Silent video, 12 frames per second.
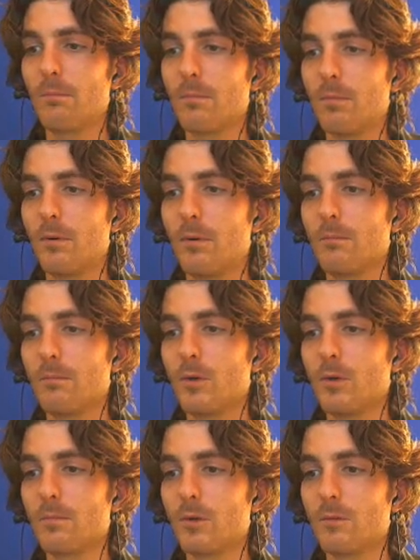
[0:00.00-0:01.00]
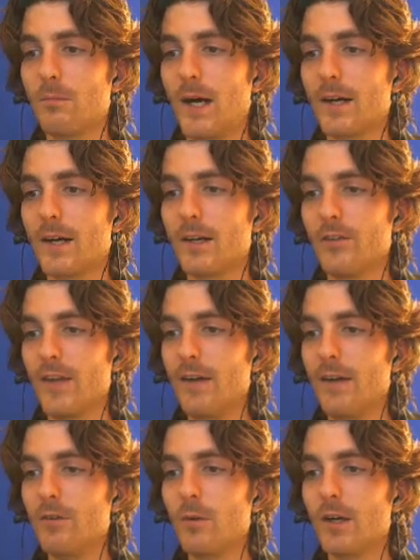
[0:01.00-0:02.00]
put markers
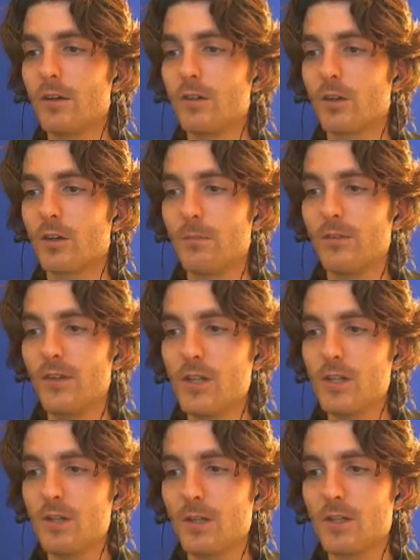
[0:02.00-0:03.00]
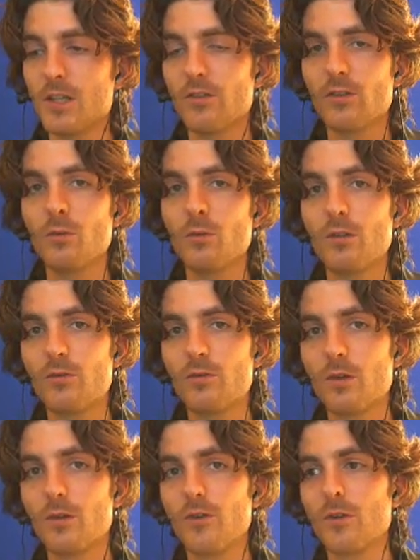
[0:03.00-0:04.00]
everywhere in your composition, but just do it for
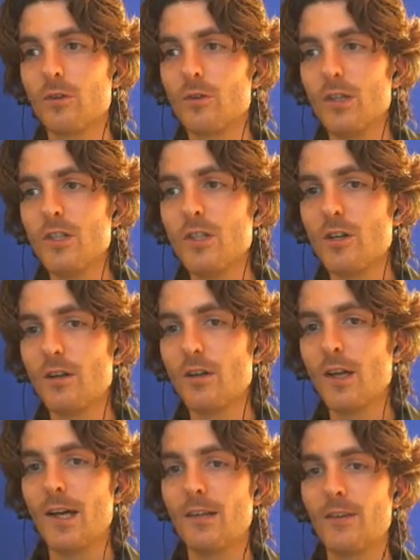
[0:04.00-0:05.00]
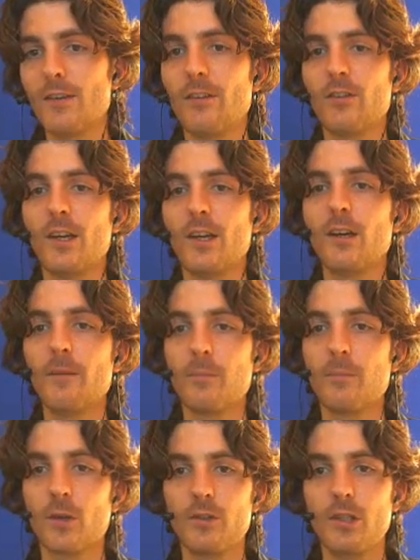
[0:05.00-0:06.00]
a certain region and then say
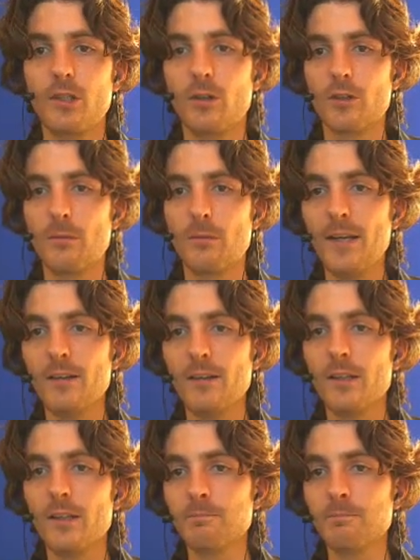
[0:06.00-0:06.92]
continue automatically,